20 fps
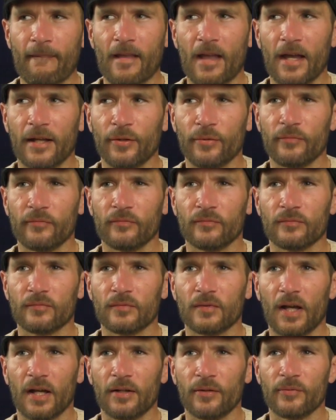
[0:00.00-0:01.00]
I don't
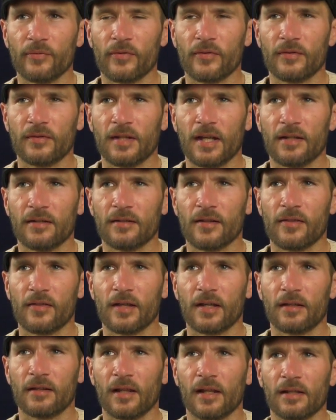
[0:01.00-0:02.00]
I don't tend to
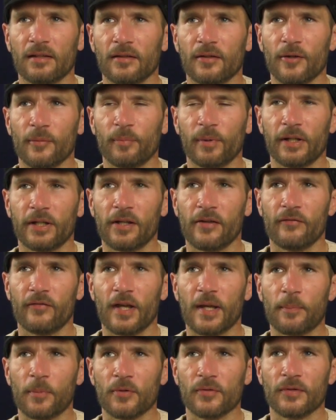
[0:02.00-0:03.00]
think uh, there are plenty of
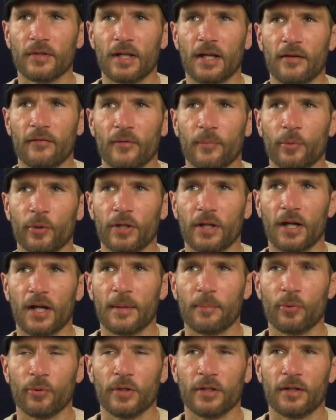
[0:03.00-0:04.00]
VaPers that have a pretty
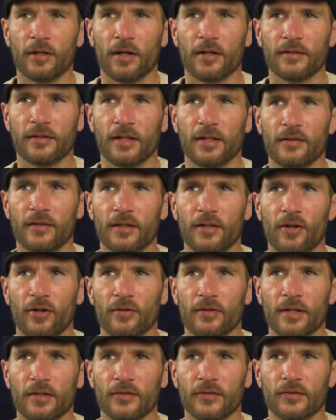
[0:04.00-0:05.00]
high Perique content that
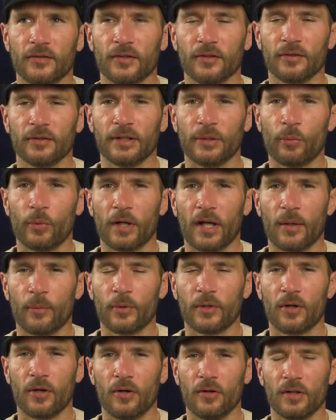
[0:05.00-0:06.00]
aren't necessarily what I
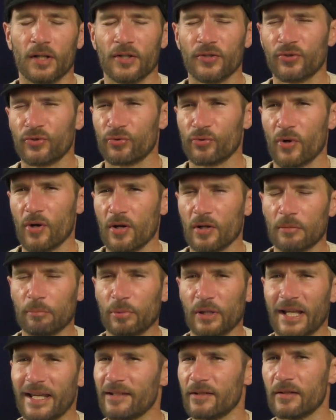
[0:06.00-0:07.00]
would call a strong
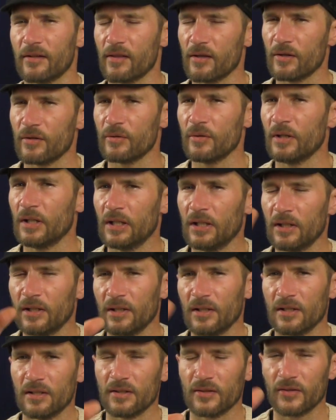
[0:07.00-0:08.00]
blend though.
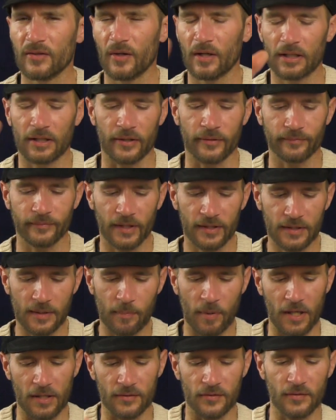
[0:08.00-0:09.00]
So I don't know. It
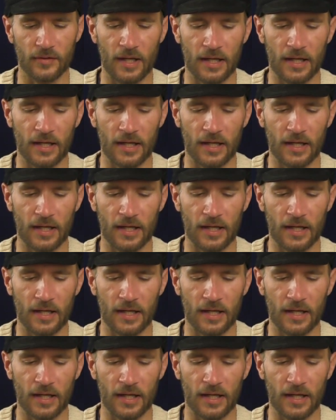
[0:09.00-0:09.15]
depends.